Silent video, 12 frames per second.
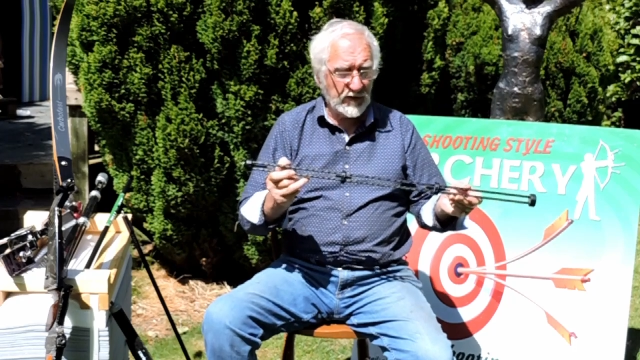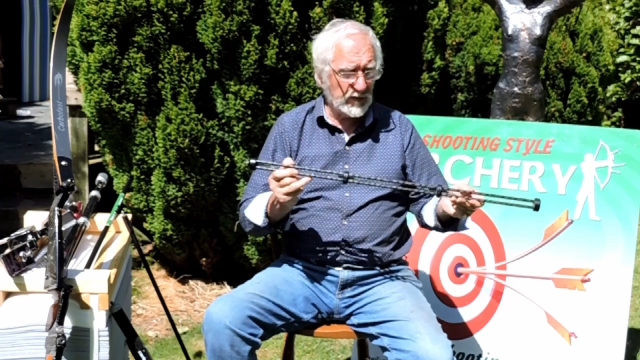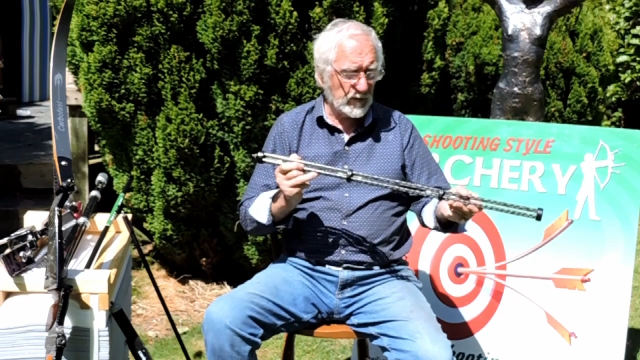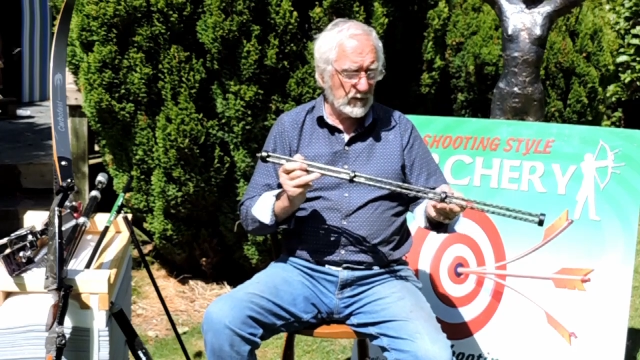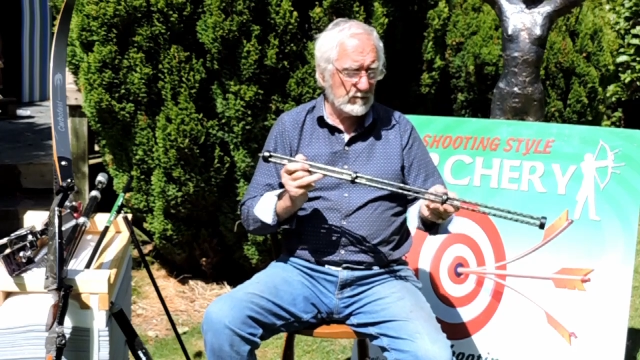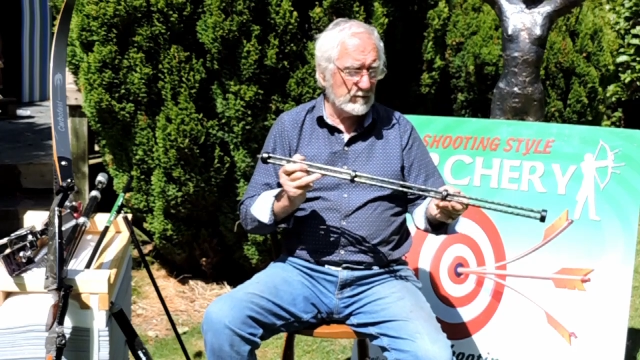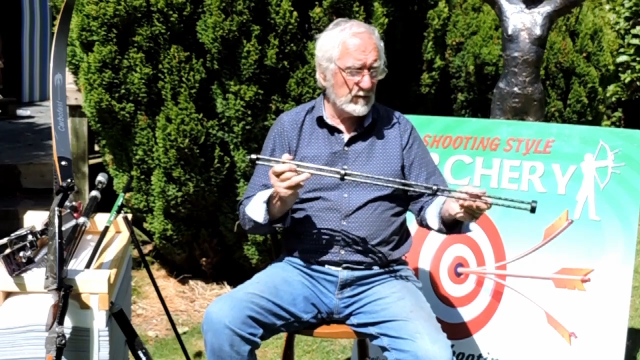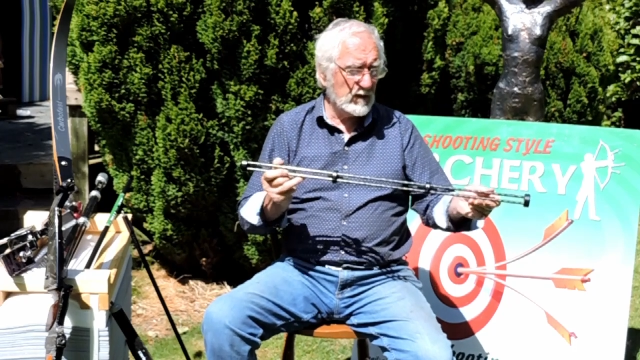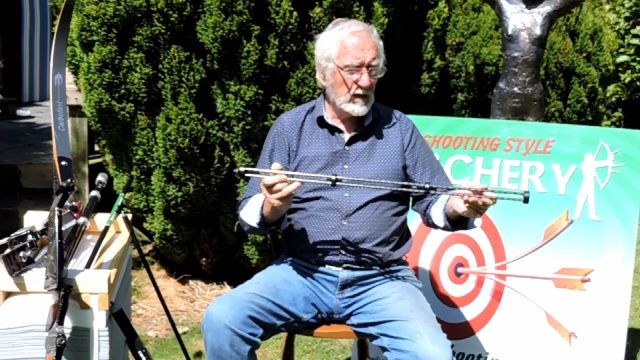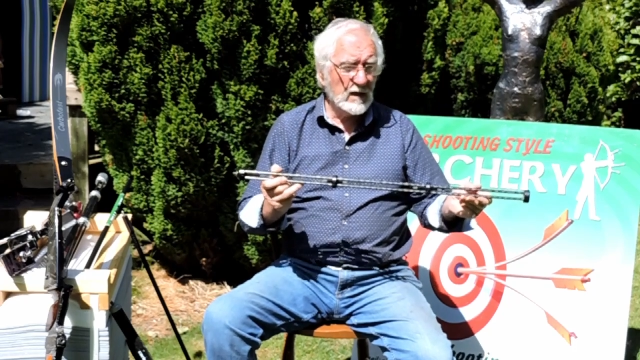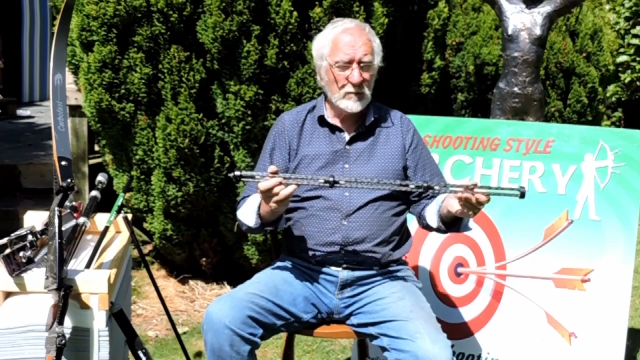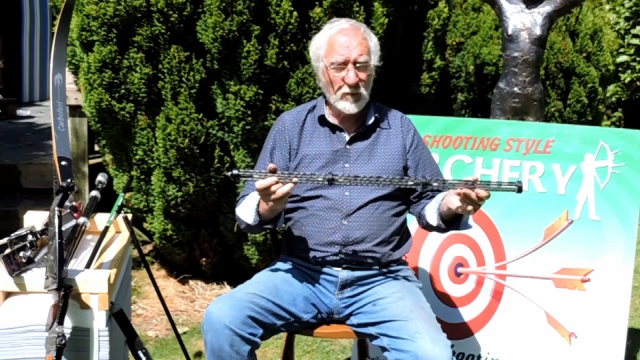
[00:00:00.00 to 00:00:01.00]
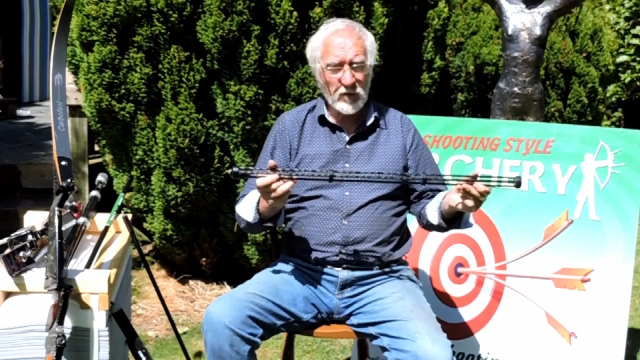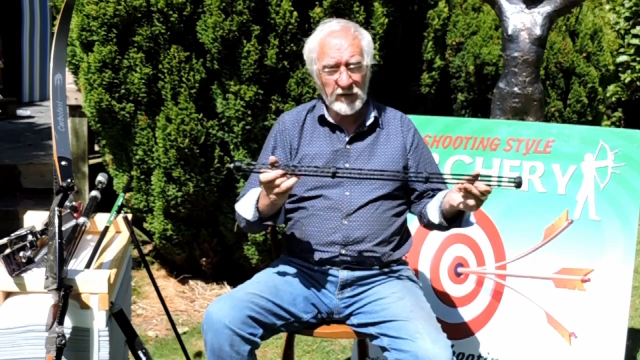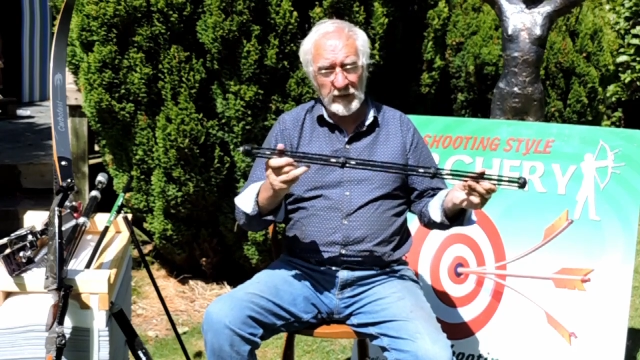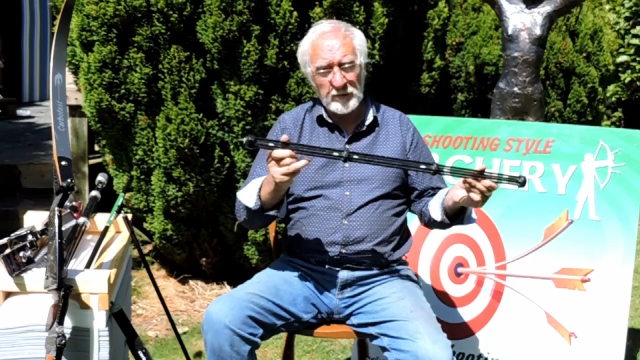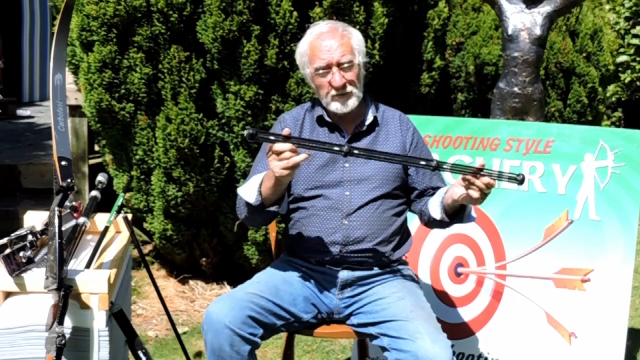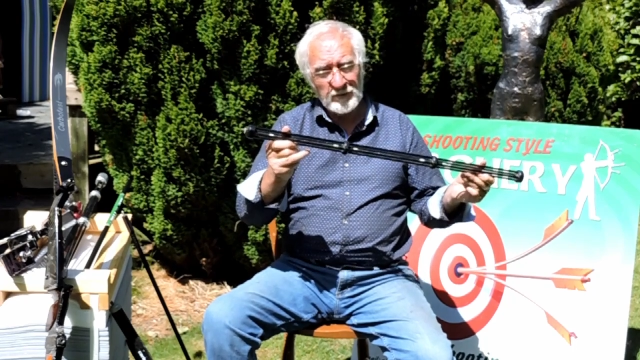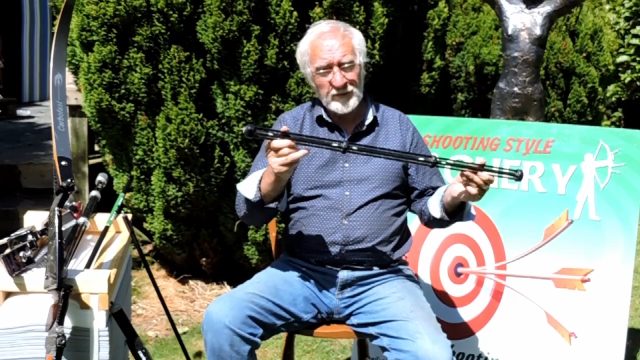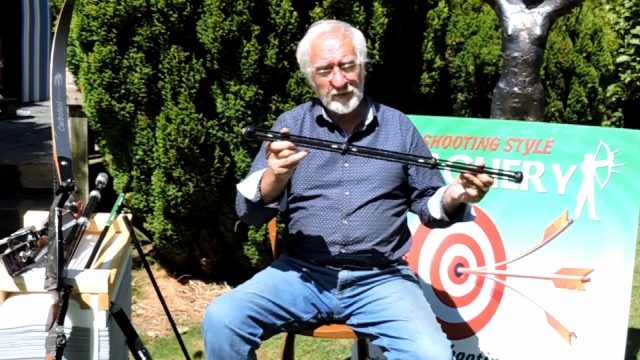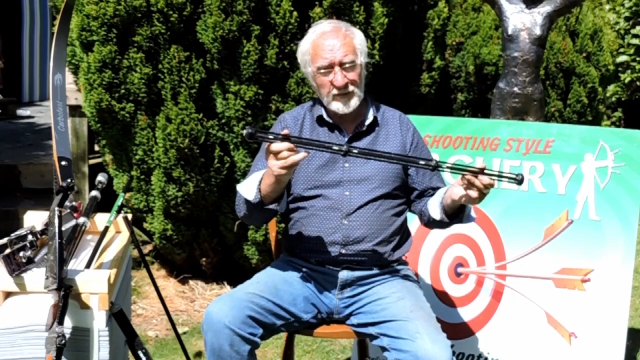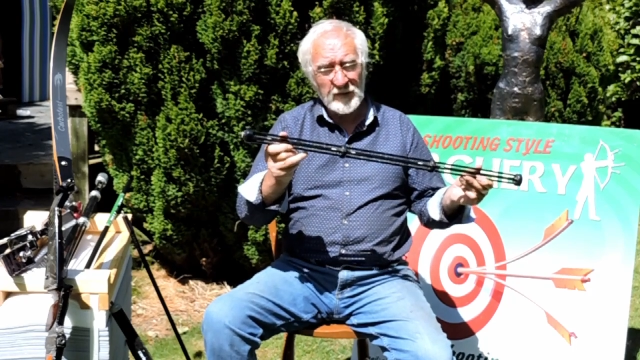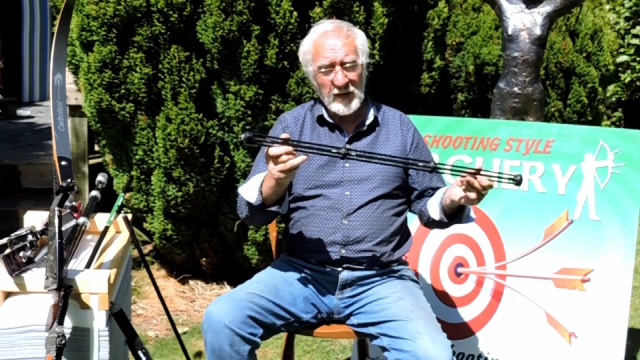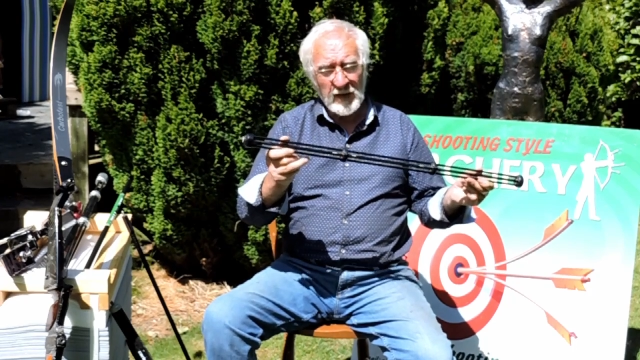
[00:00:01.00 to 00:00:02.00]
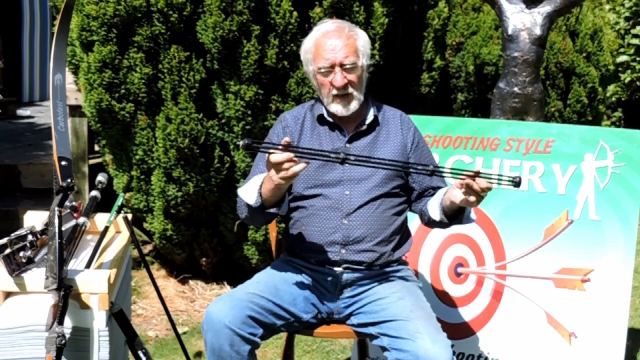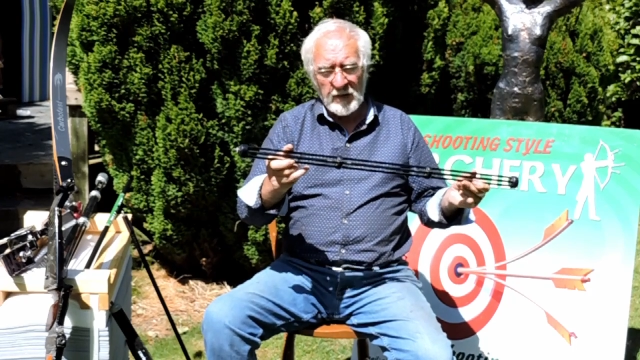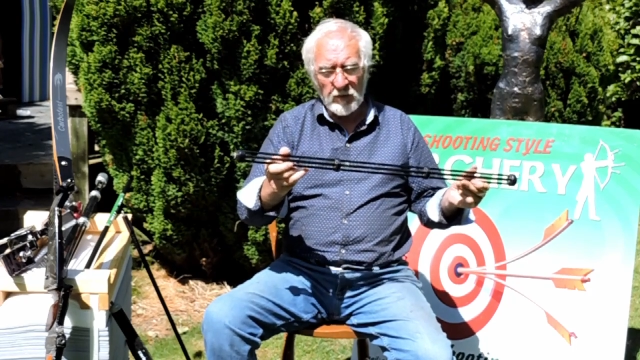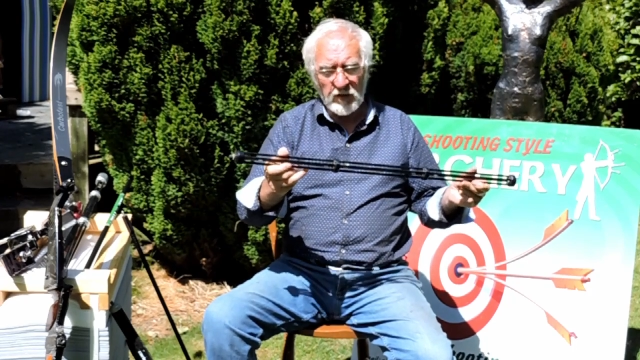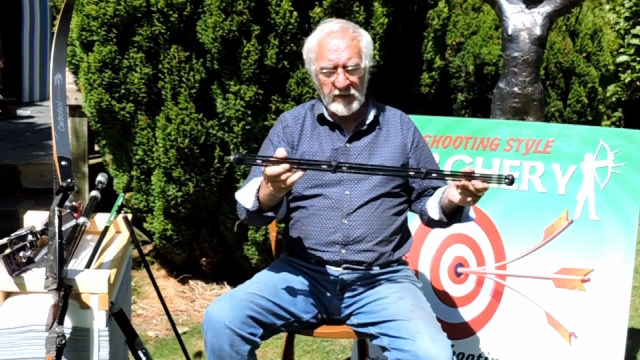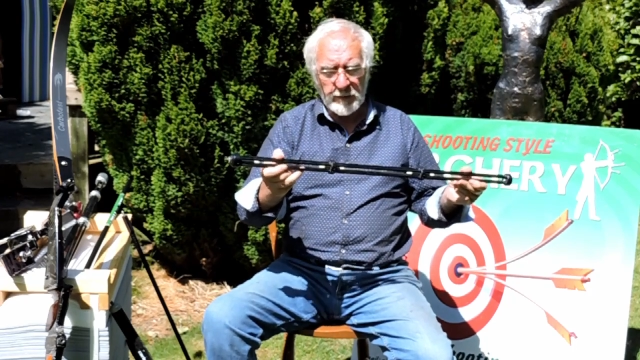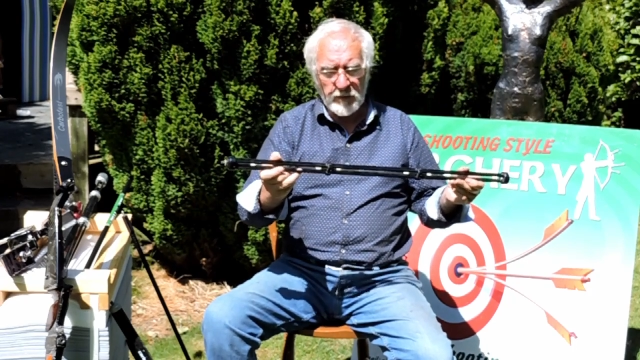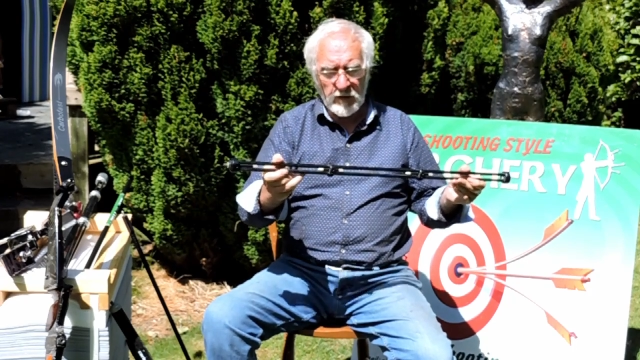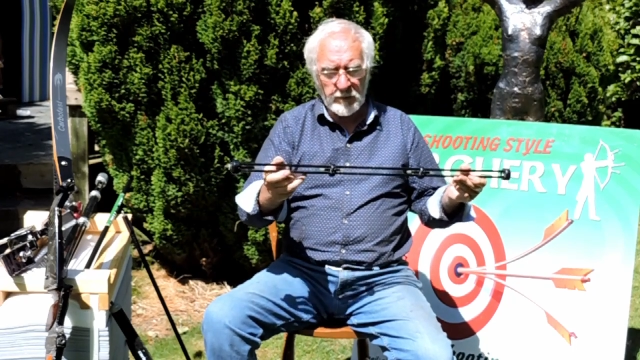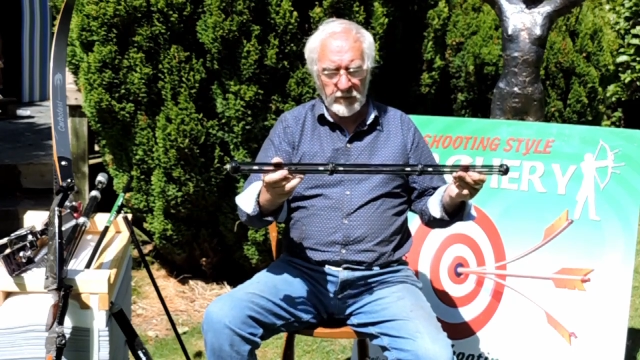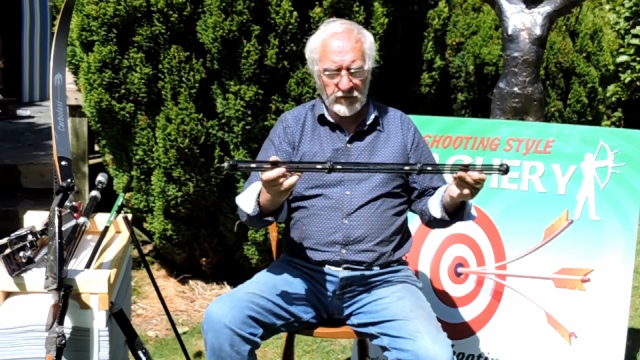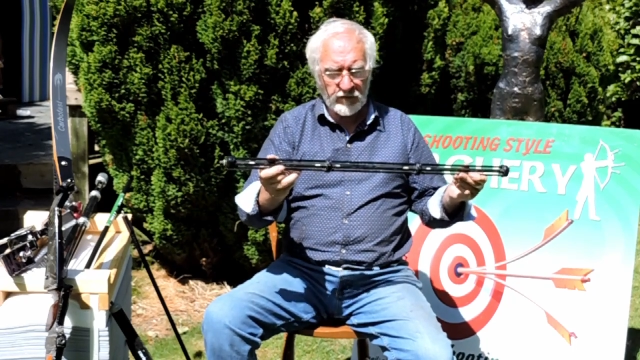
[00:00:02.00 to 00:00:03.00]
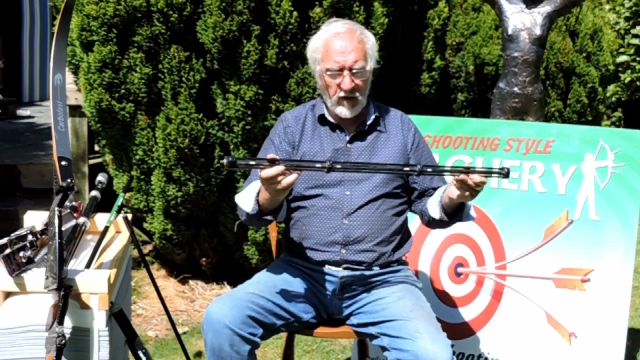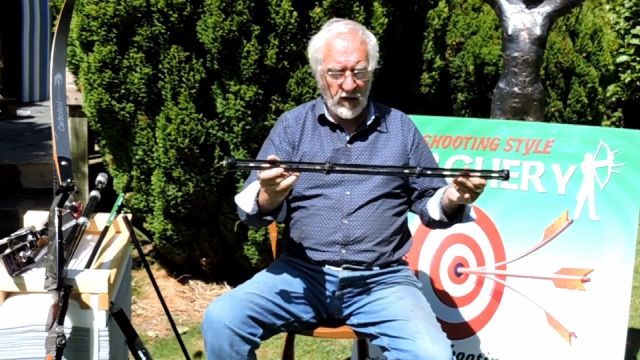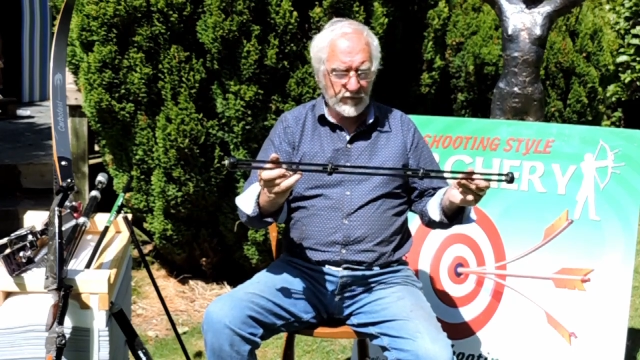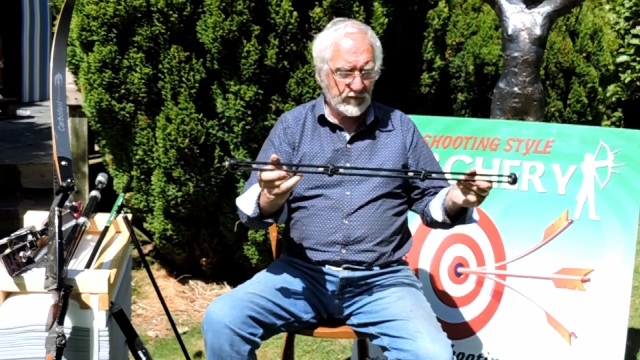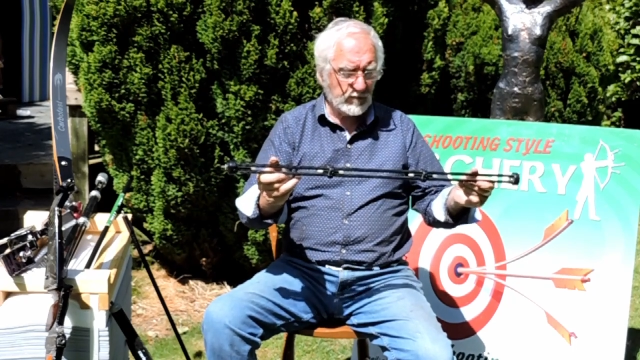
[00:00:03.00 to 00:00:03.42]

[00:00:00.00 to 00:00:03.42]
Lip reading: These were multi-purpose rods,